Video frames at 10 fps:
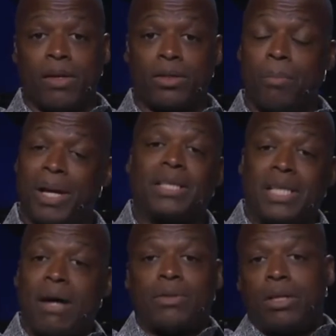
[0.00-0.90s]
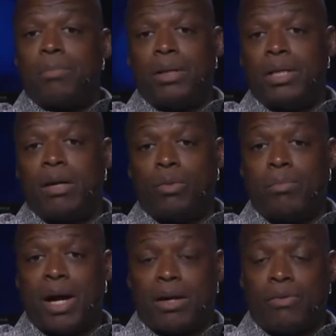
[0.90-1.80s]
So basically, I was going to be done
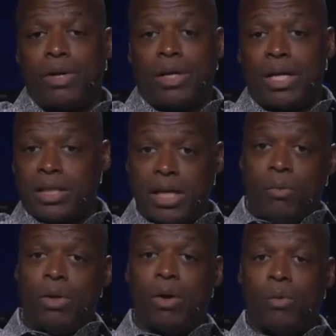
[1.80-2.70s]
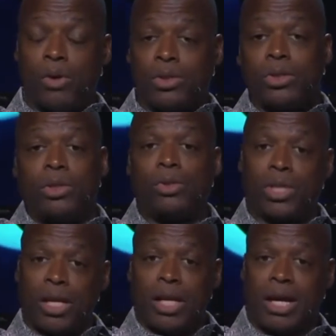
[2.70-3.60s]
with my career. They said, we don't want you, and you
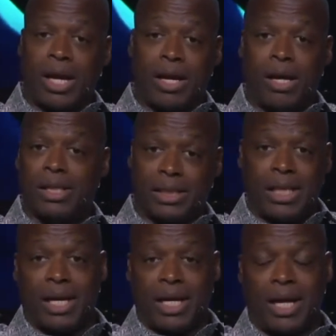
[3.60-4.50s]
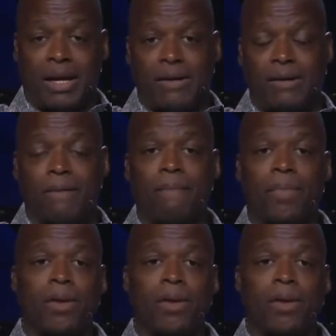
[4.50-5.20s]
said, I can't, God said, I can't go.